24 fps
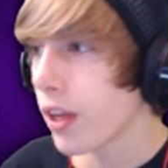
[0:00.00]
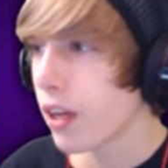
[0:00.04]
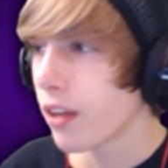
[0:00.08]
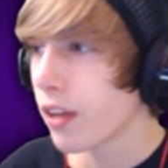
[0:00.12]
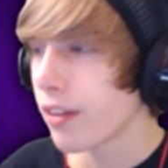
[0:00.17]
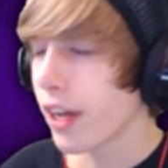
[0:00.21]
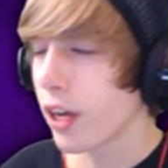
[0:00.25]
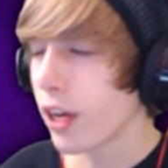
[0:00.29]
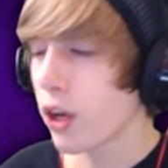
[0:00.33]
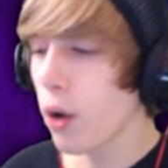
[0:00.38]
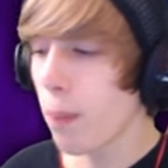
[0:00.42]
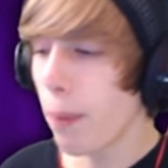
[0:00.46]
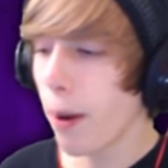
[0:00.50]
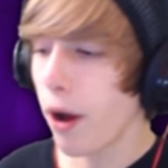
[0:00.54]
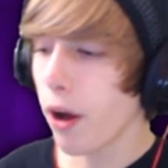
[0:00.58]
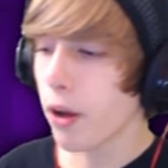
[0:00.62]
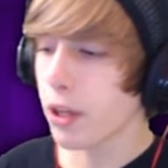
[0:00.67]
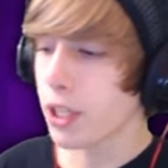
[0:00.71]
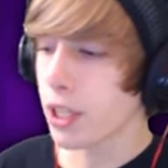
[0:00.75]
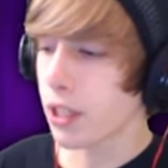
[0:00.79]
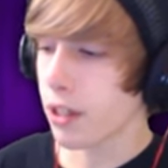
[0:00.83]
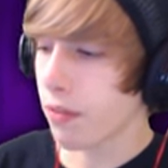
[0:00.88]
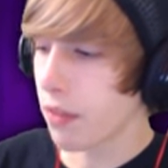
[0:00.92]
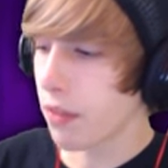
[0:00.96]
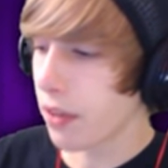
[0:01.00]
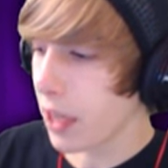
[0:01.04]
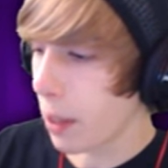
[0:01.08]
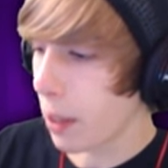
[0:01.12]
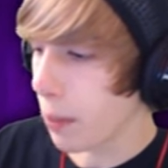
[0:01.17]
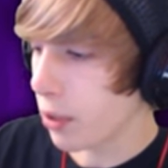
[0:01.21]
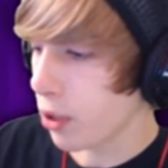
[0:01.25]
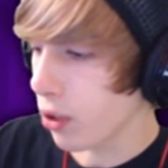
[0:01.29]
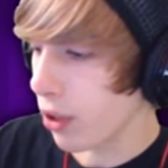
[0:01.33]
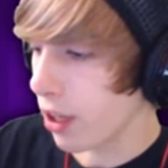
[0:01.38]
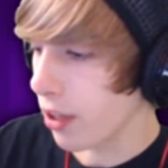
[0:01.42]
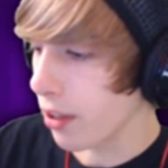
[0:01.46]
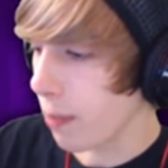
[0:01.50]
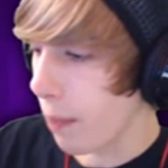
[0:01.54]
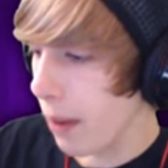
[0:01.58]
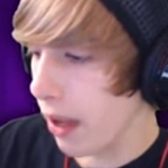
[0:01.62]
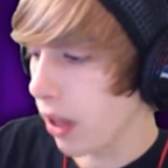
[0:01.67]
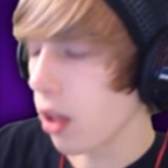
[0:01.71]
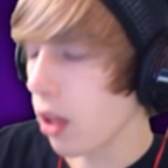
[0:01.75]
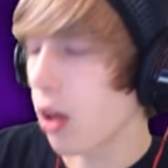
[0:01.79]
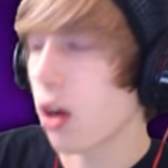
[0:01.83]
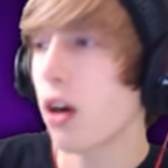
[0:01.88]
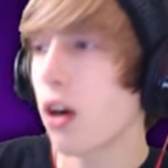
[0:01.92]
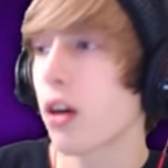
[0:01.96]
See, I do apologize if this episode is a bit
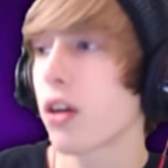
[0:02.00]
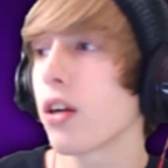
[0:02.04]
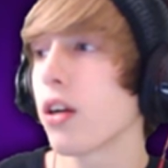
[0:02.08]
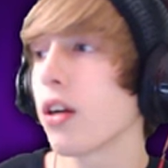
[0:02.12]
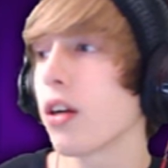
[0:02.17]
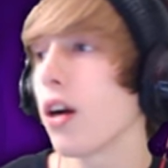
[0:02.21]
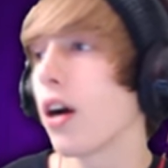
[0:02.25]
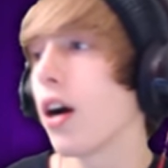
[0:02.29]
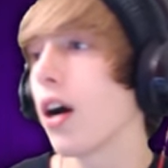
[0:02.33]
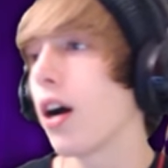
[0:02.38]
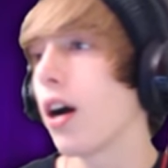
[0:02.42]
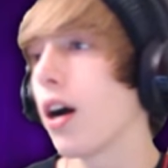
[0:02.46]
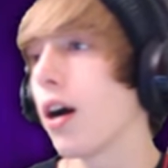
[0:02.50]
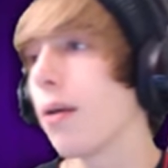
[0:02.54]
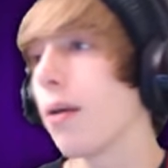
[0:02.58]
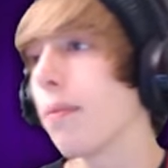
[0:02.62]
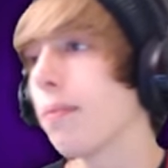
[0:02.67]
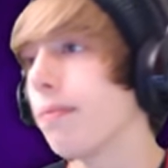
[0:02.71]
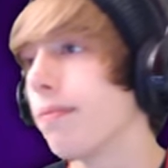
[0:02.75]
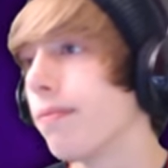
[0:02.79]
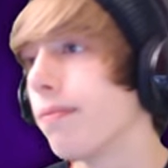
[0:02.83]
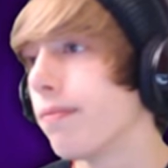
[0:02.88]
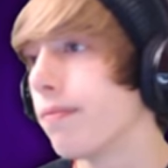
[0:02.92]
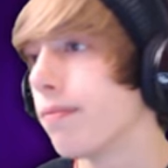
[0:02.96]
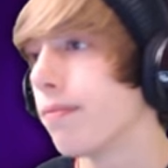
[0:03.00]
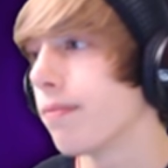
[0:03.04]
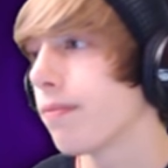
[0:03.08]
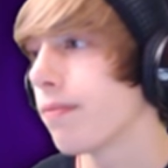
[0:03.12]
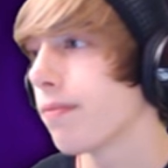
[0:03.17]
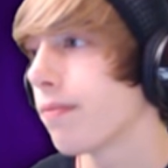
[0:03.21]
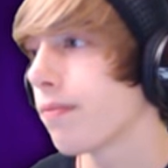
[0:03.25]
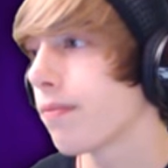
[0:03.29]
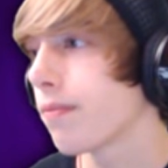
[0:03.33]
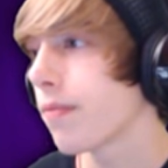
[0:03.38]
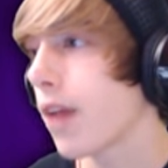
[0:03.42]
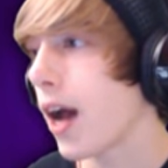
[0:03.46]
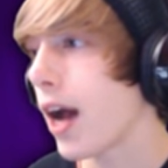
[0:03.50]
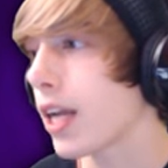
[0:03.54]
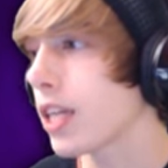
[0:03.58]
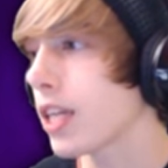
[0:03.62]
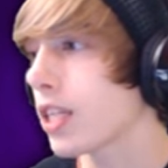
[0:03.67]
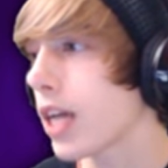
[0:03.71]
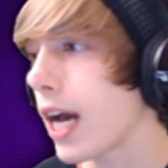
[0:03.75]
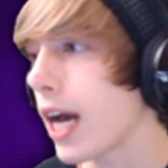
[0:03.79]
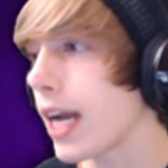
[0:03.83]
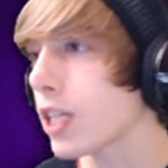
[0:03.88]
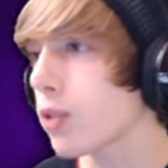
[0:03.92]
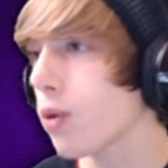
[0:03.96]
long. Um, I
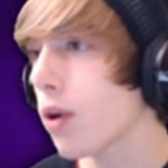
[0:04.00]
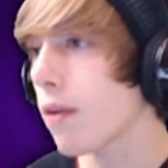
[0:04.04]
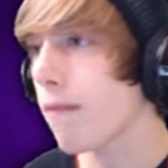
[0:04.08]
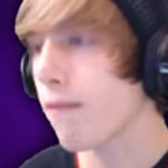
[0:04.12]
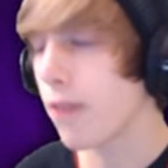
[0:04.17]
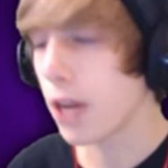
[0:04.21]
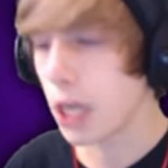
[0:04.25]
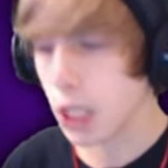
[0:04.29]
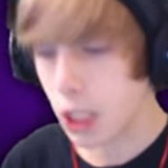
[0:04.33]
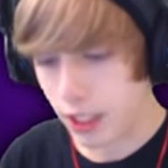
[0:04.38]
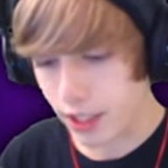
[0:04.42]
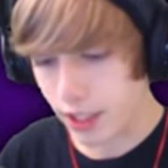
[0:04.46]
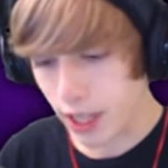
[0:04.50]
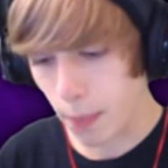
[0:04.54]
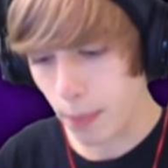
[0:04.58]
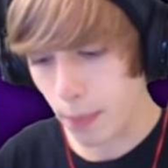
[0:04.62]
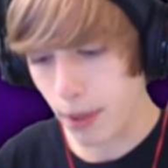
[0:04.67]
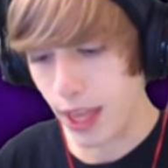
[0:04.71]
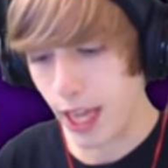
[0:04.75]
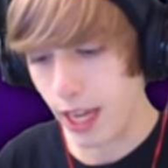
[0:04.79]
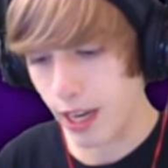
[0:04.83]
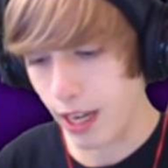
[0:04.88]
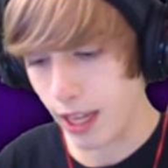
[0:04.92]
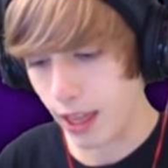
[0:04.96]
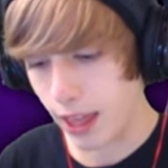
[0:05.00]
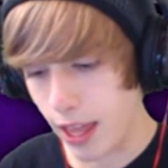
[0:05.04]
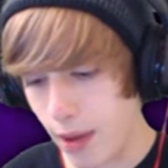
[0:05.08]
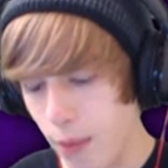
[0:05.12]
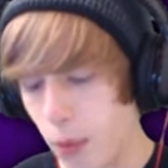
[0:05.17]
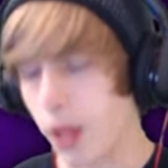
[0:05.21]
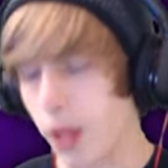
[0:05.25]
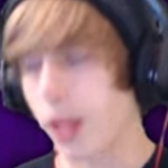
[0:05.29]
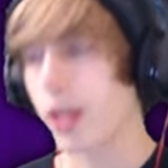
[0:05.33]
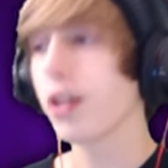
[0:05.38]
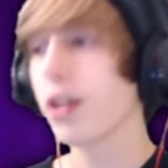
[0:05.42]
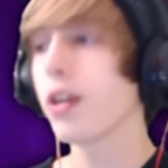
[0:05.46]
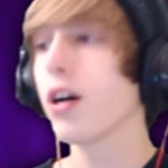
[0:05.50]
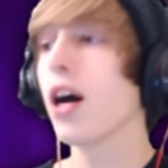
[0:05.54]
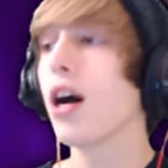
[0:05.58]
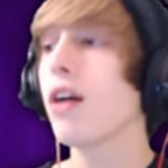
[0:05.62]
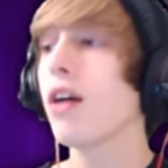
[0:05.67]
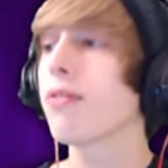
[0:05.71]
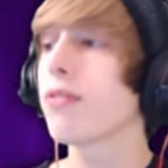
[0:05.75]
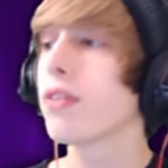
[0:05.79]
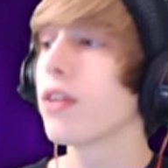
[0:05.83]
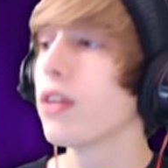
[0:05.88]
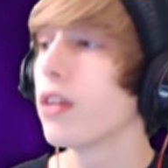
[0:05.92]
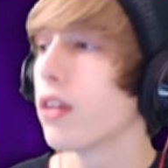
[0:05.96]
just I just want to finish this up and then and then we'll end it off.